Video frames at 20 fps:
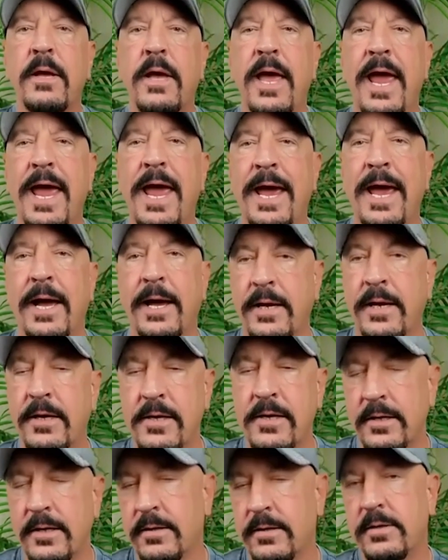
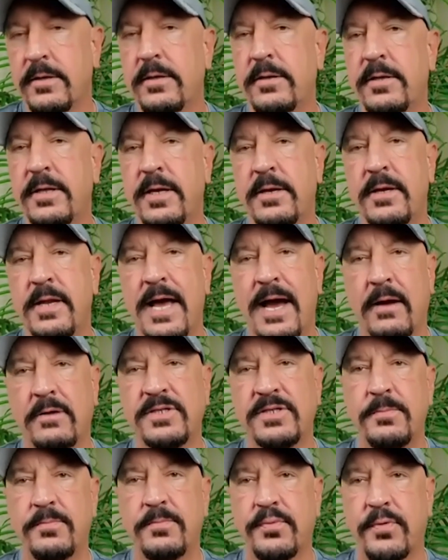And that
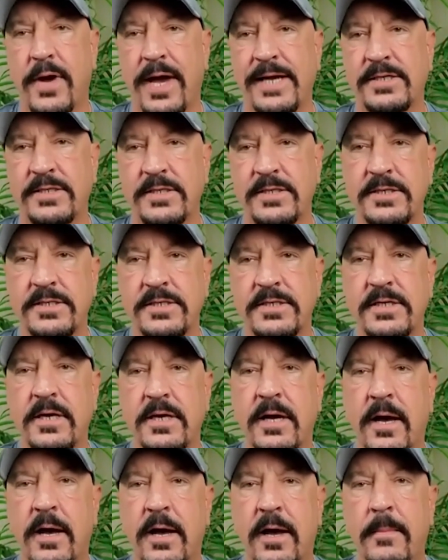housing prices
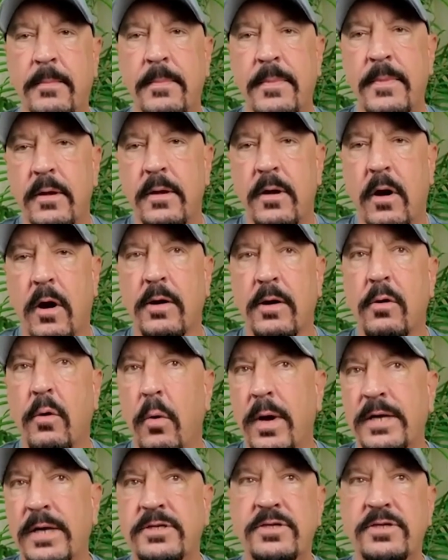um, are
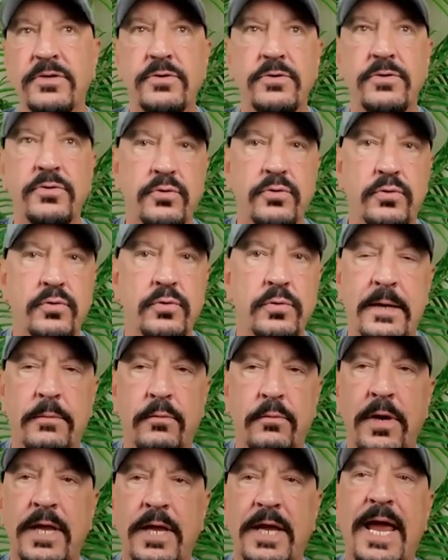going to
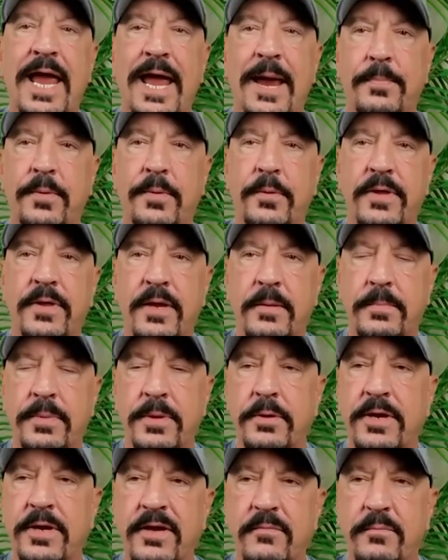really hamper the
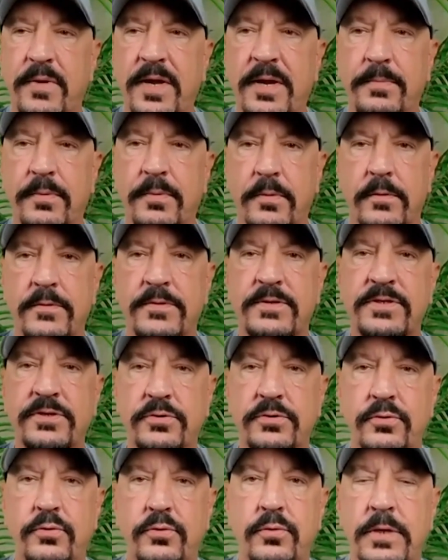ability of people
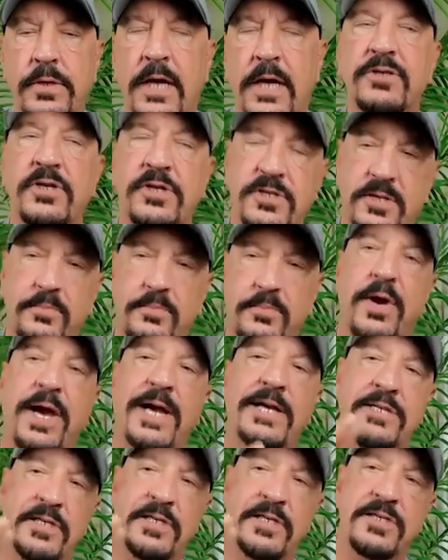to, not just the
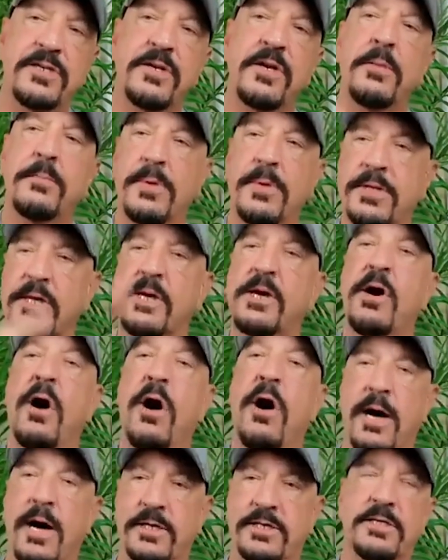prices, but the
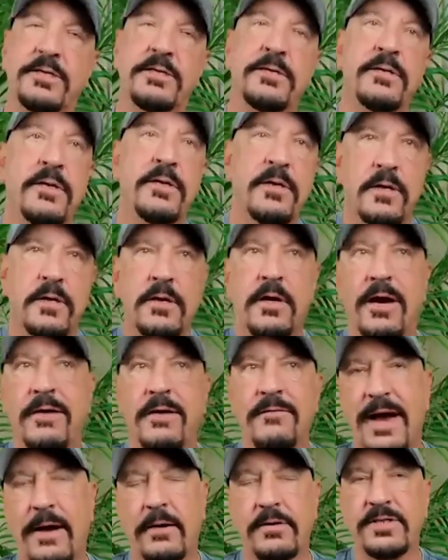cost
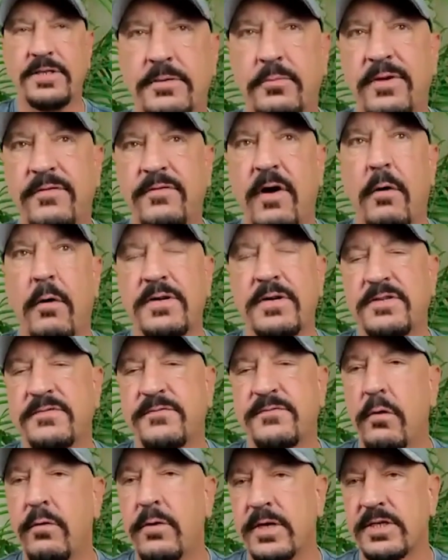of housing. We've always
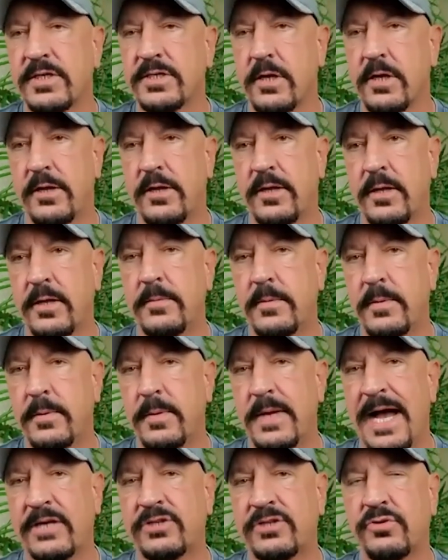focused on the,
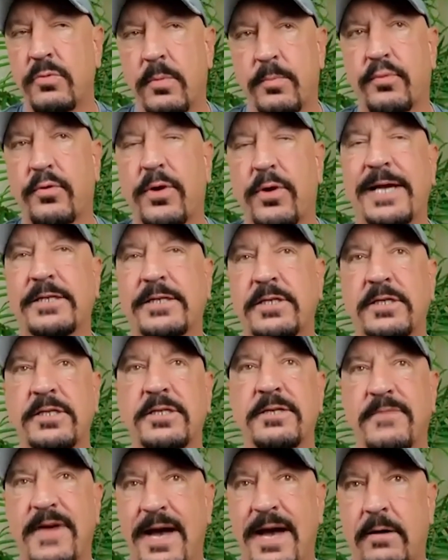the actual
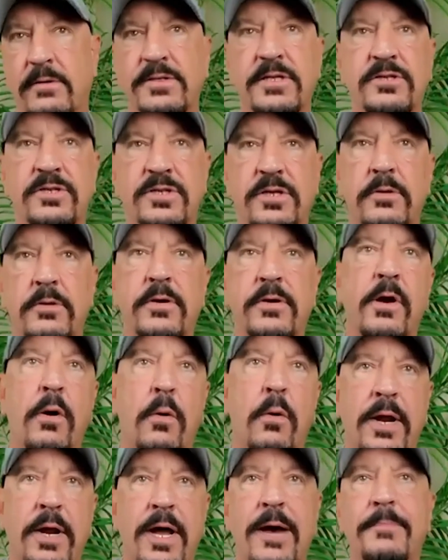prices of houses. You know, they're
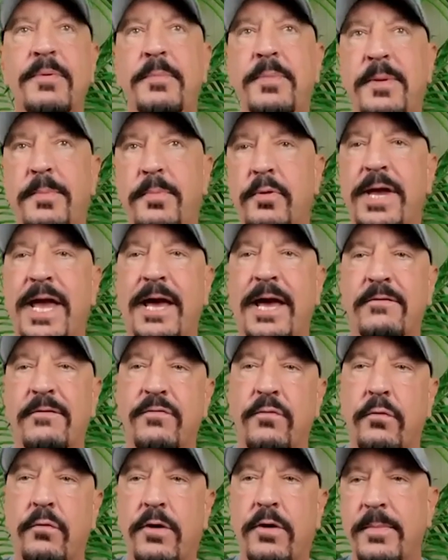going up and people can't
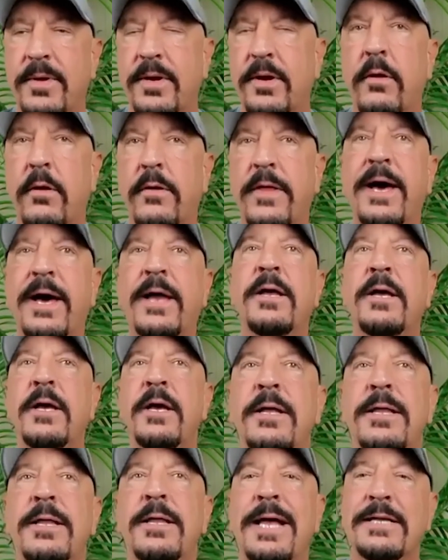afford them and all that.
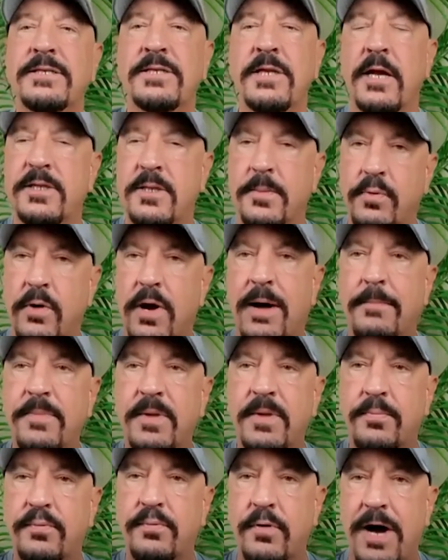That's not the problem.
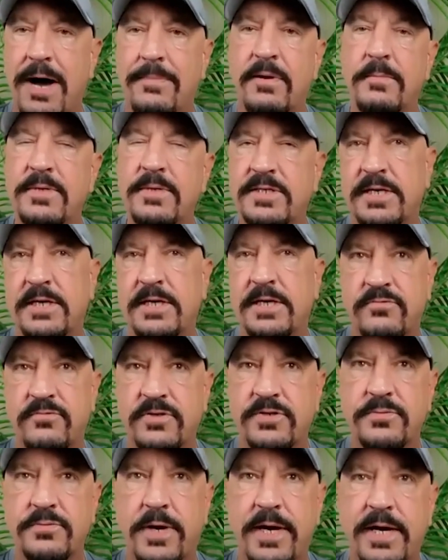The problem is the
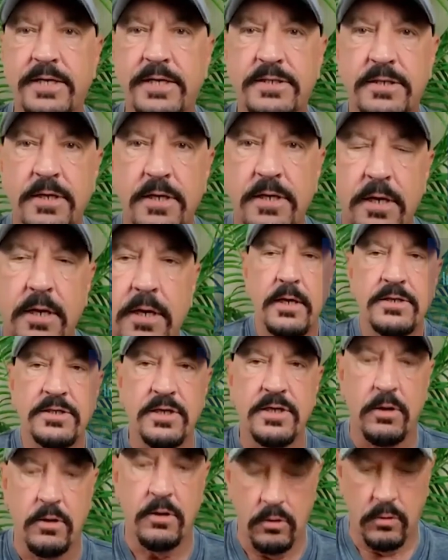interest rates.
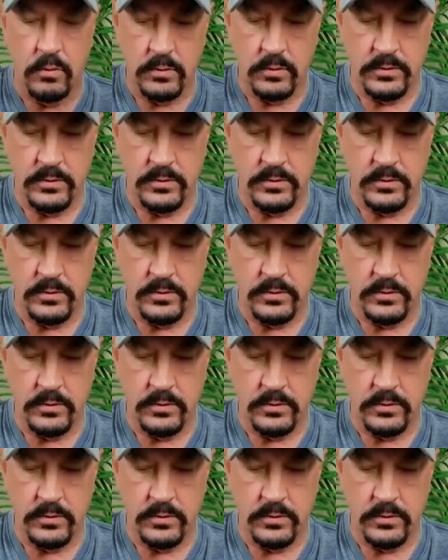So